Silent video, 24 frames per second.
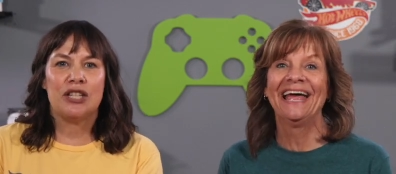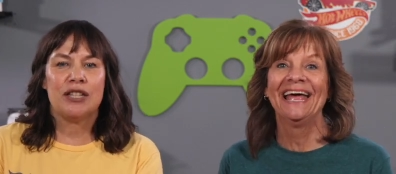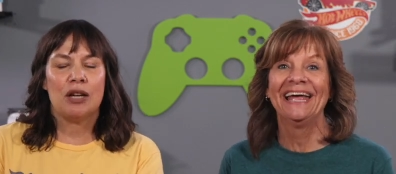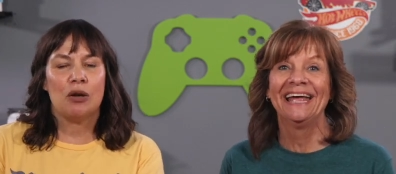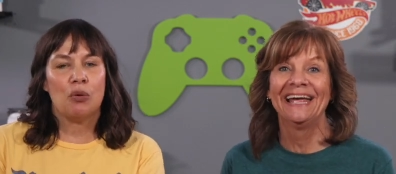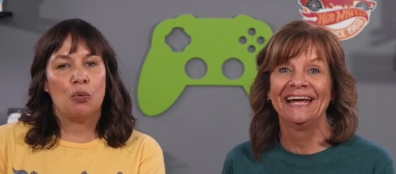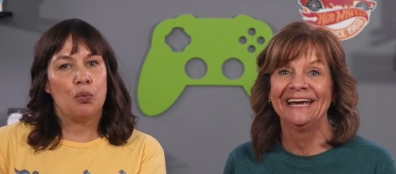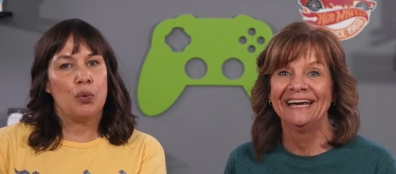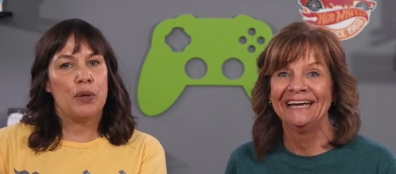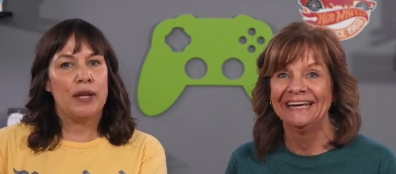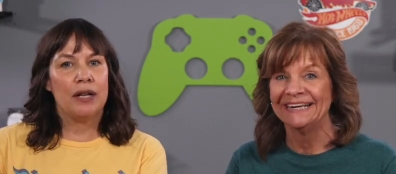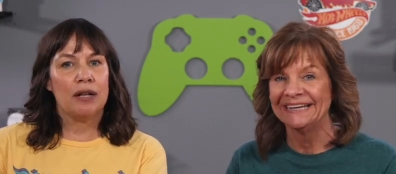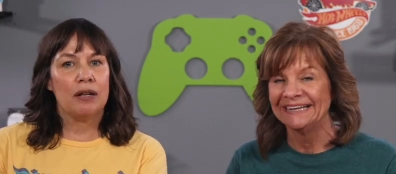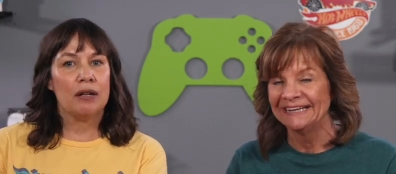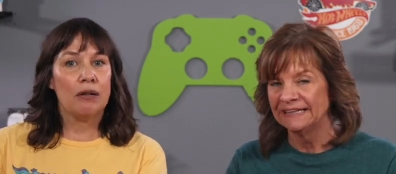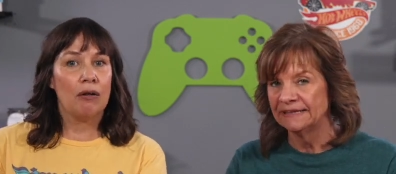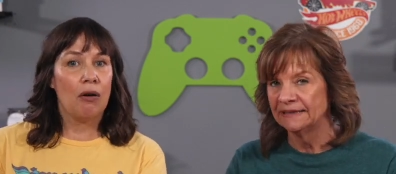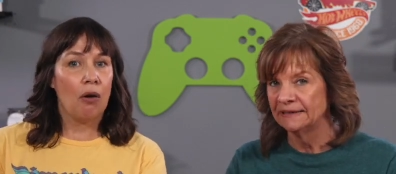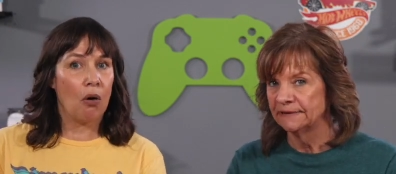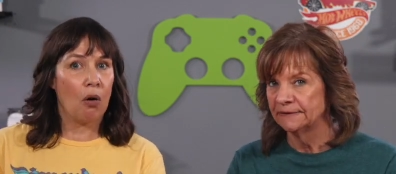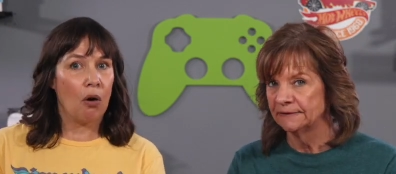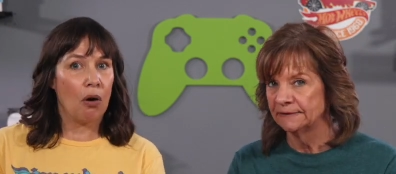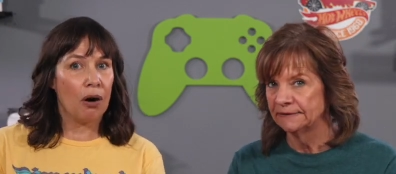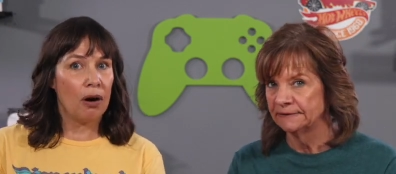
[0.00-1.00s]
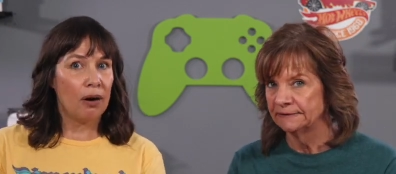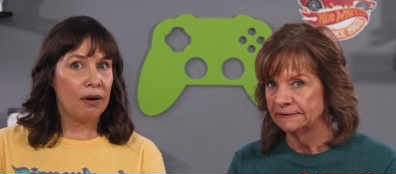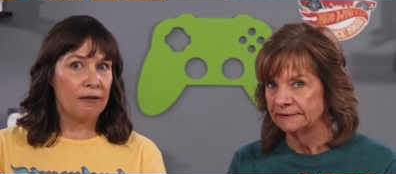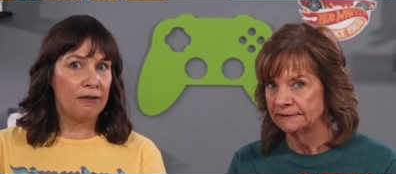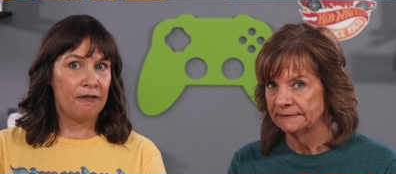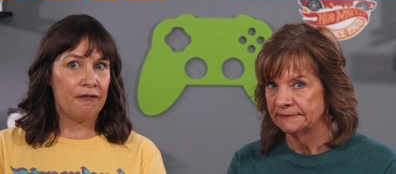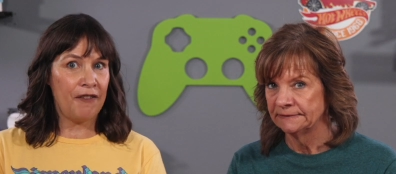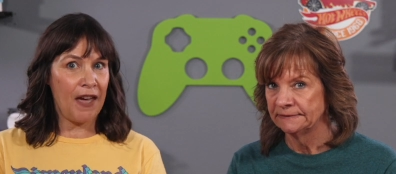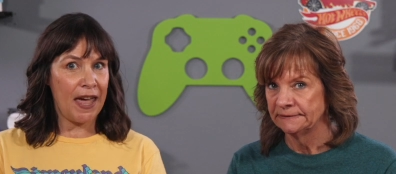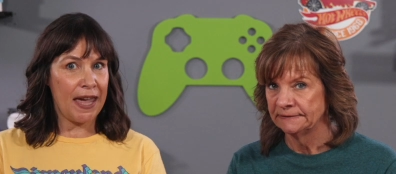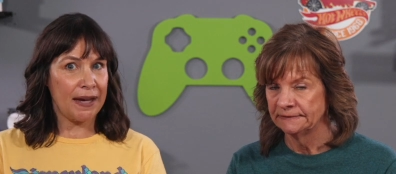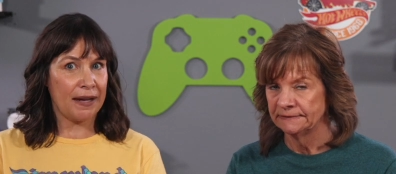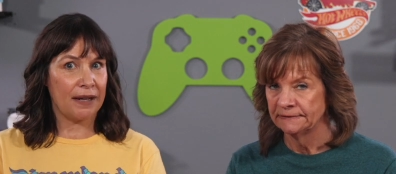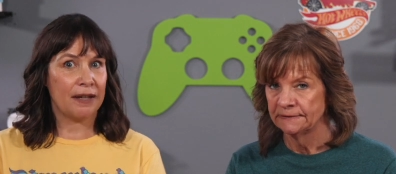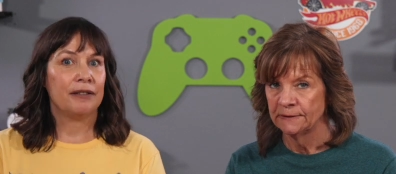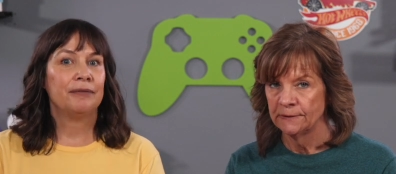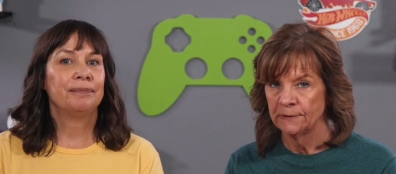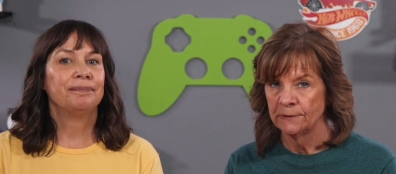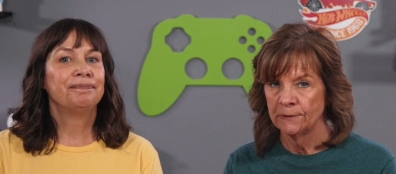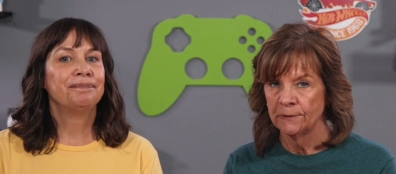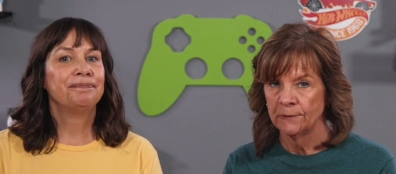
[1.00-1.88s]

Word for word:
Speaker 1: Is it real or fake?